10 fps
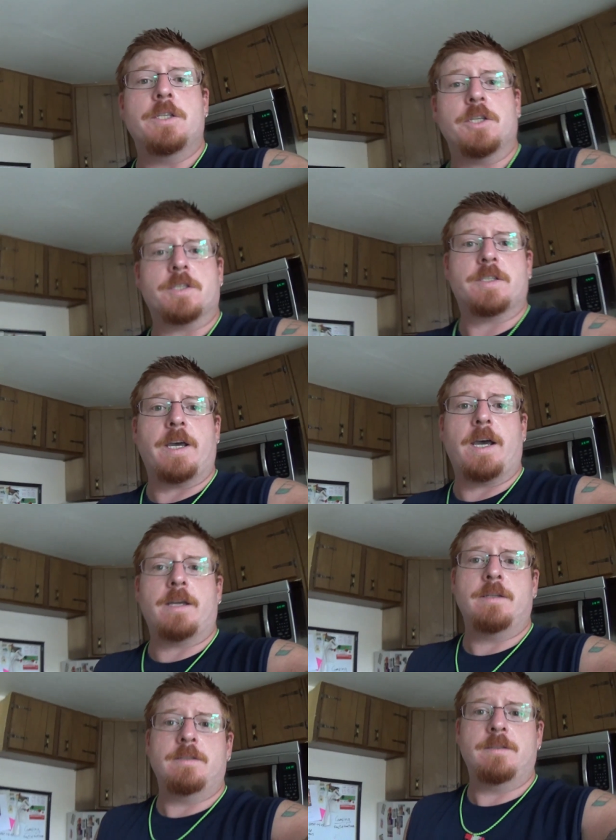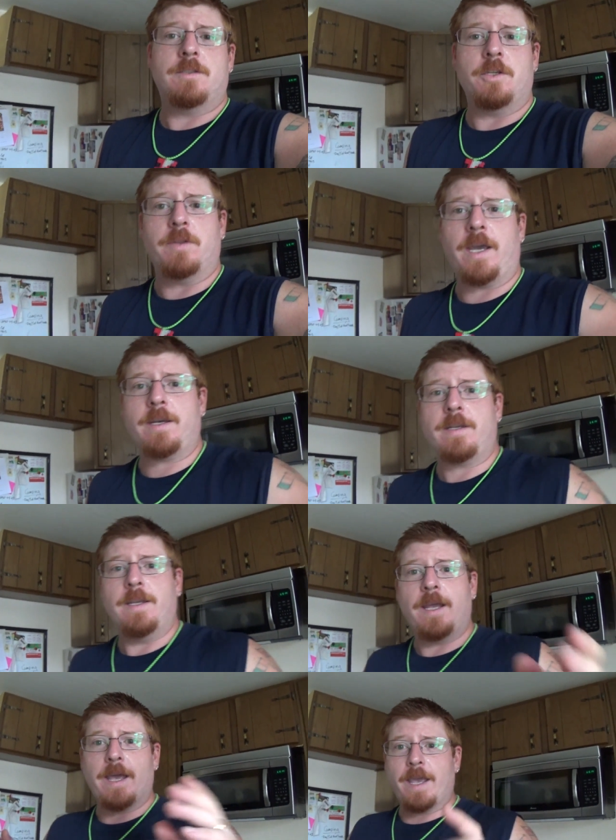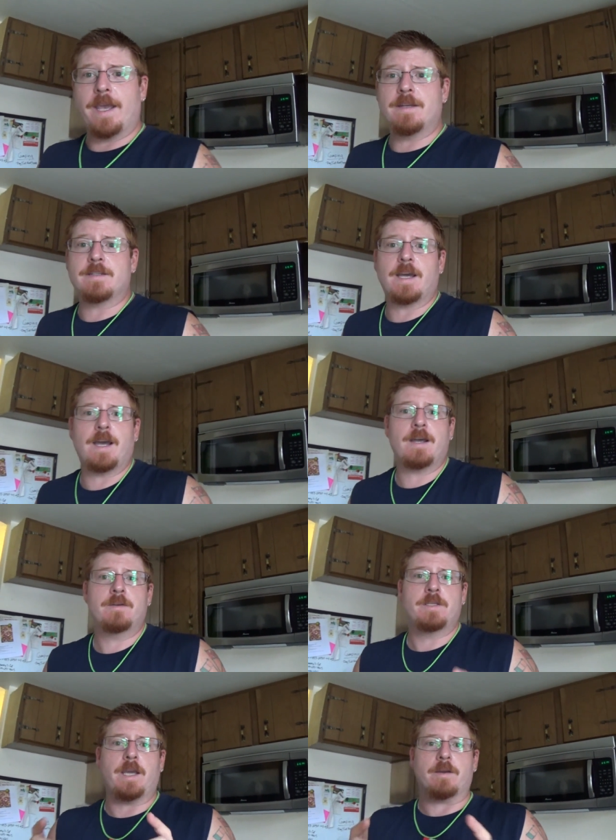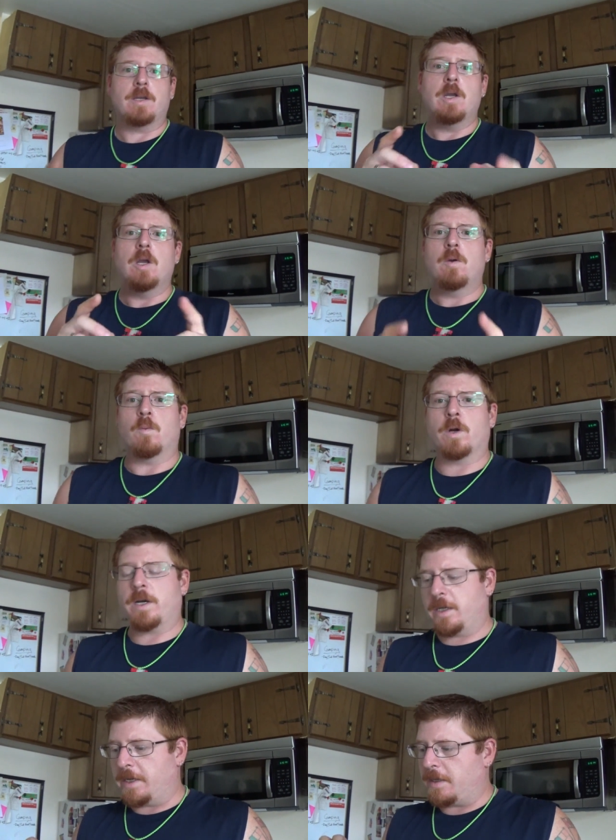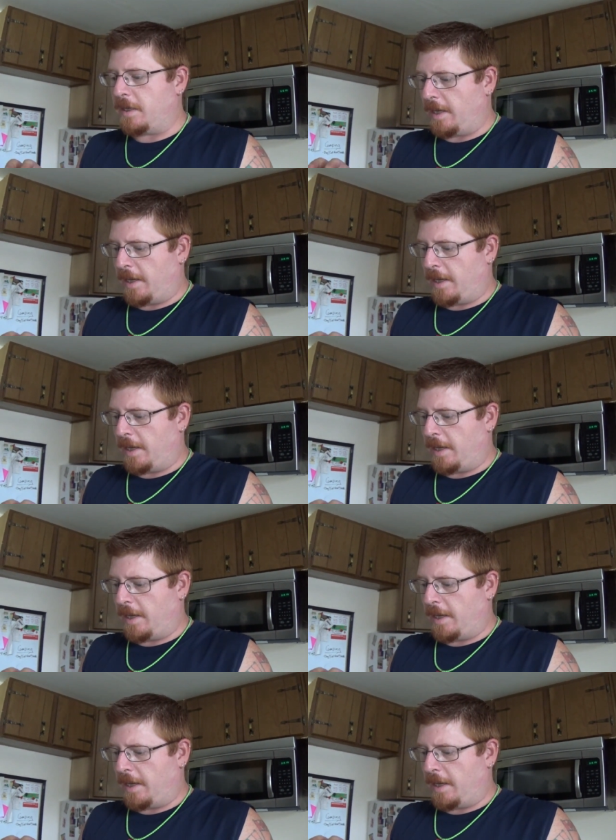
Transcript: just do that, and yeah, we're gonna get